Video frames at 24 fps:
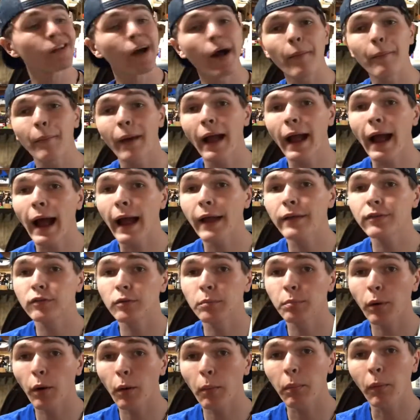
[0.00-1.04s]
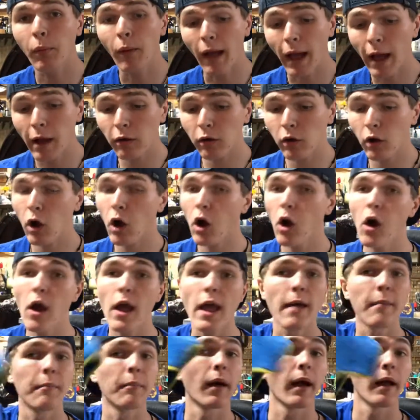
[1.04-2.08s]
got my isopropyl alcohol
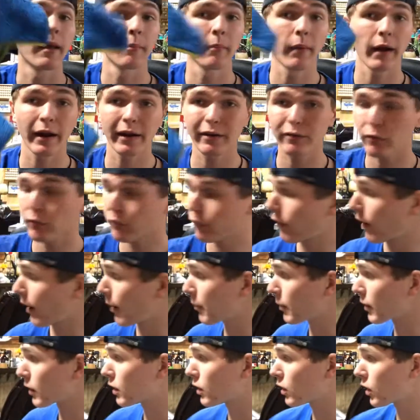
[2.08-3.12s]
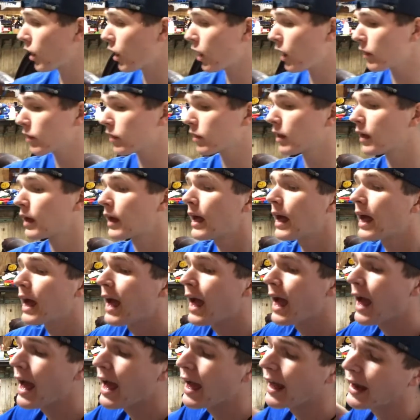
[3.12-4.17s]
and my microfiber cloth,
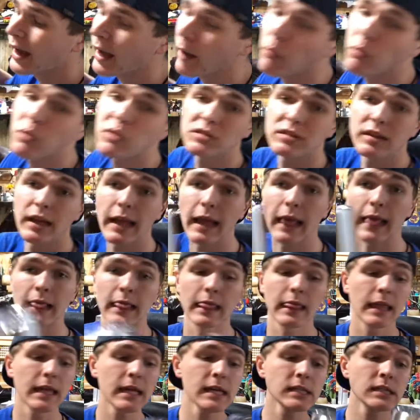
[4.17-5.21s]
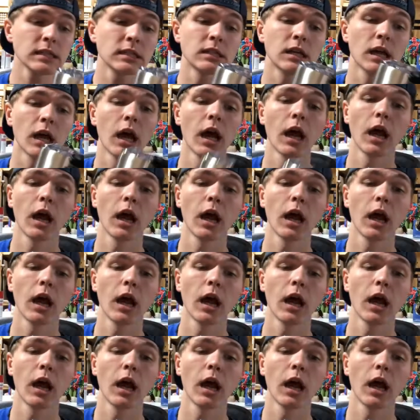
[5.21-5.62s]
and I will take this